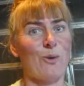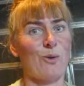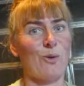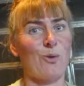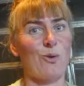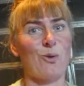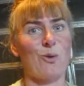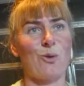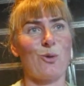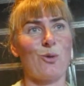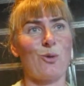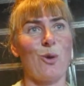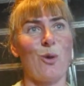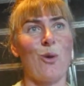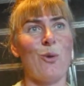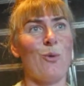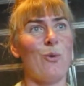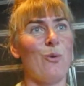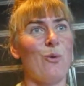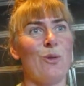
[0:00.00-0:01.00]

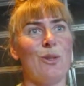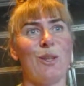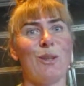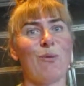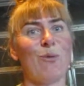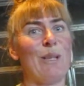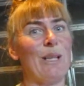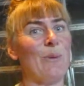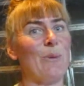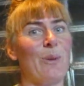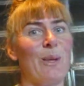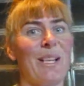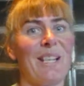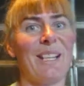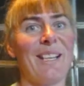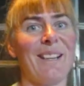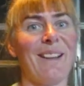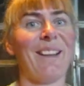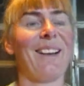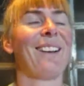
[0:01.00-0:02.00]
So didn't really want to
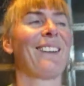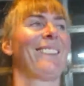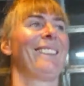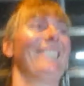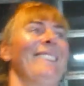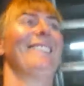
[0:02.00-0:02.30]
hear that.